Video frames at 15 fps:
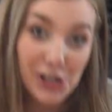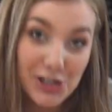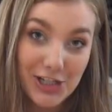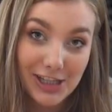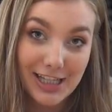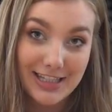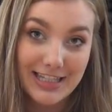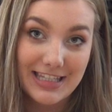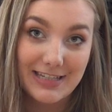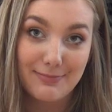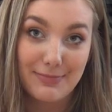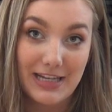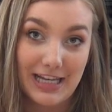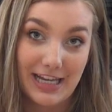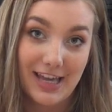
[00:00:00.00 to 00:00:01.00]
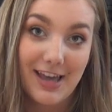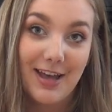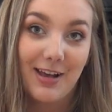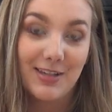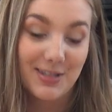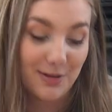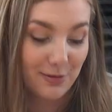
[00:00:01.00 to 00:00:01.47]
her to listen to me.
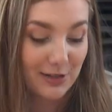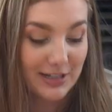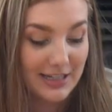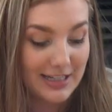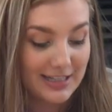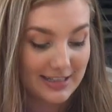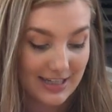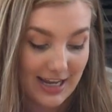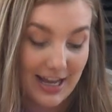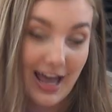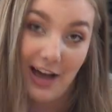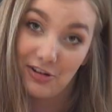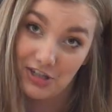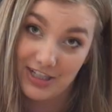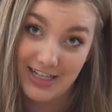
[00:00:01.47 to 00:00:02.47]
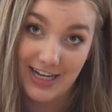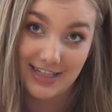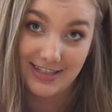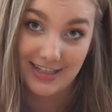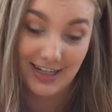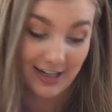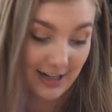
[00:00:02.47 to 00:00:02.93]
So we're gonna see how she
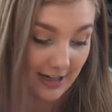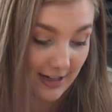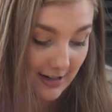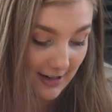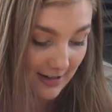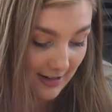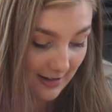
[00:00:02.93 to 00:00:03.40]
does here.